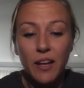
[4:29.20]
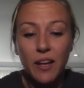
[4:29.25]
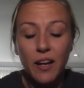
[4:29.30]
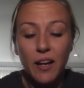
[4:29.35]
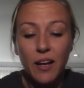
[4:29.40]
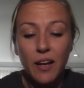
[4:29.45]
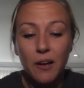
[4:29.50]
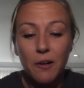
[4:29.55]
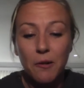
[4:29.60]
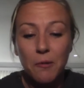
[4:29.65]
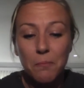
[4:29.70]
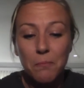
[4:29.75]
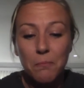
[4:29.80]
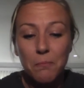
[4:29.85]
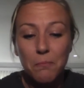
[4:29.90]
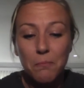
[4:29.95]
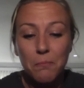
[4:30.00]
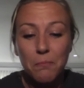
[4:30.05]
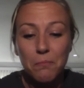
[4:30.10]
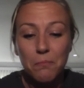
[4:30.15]

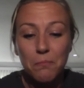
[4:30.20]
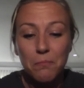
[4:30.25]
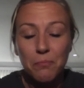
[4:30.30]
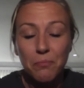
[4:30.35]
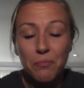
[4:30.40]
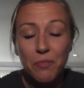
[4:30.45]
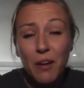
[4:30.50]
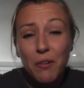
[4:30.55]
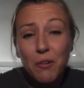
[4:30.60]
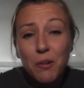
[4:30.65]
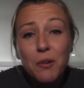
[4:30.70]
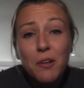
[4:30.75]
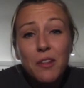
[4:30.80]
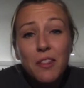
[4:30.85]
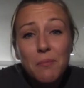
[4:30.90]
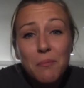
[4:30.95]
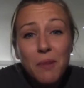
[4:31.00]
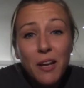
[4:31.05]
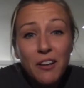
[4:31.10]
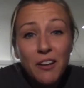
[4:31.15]
that were
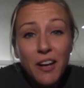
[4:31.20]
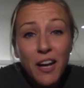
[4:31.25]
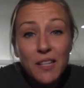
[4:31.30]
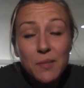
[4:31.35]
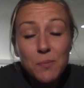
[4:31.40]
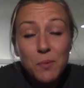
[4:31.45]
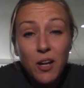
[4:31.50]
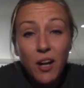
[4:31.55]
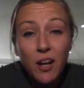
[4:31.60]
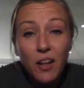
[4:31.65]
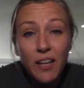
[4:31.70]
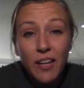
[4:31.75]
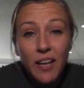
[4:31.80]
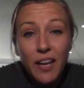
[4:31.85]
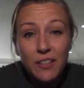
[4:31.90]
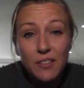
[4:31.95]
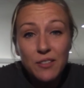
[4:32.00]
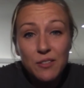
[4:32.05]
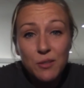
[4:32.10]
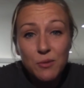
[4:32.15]
within my grasp. And all I
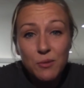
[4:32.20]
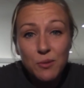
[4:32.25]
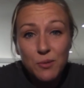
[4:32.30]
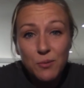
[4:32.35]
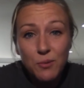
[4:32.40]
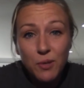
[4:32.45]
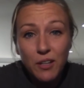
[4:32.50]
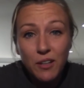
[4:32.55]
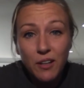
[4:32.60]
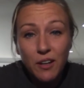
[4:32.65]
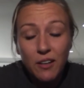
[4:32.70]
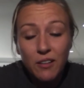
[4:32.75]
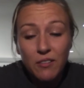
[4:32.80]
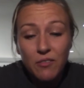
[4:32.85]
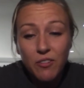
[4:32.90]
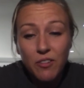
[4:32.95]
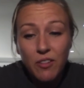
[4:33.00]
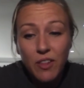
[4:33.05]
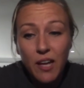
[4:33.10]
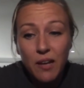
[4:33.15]
had to do was work
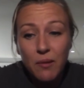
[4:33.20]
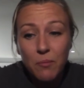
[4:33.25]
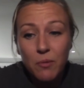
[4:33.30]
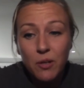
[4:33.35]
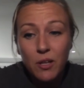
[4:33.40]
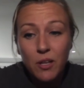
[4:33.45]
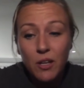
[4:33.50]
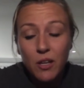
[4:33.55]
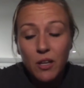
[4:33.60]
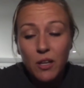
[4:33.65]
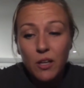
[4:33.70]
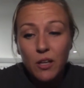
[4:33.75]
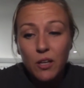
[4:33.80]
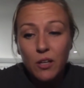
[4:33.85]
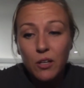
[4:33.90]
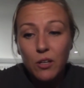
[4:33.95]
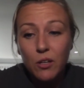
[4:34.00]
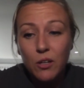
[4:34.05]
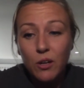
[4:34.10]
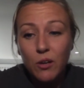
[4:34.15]
hard for them.
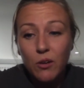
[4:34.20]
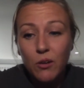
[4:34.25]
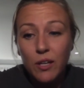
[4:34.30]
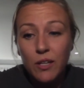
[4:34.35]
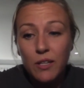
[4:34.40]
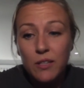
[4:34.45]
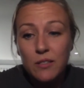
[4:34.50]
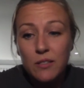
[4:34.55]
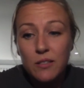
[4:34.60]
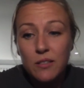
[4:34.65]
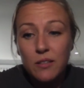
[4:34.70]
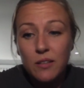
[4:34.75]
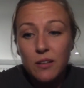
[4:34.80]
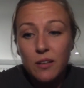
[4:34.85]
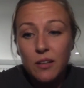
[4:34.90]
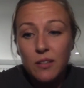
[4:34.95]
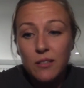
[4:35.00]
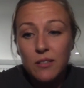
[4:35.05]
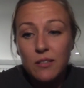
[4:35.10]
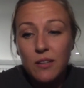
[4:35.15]

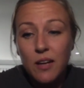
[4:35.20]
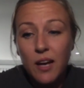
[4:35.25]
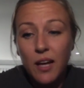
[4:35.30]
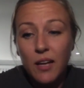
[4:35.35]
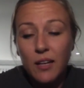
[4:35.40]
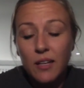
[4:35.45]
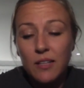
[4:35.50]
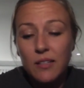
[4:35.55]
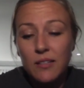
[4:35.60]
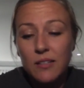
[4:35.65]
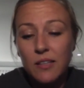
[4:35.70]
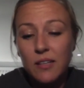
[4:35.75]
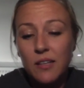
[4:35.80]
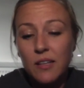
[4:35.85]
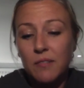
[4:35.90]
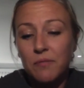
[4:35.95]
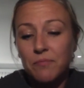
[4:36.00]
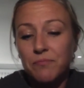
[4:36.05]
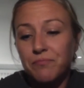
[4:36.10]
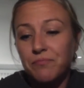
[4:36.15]
It's not
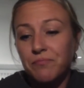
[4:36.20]
easy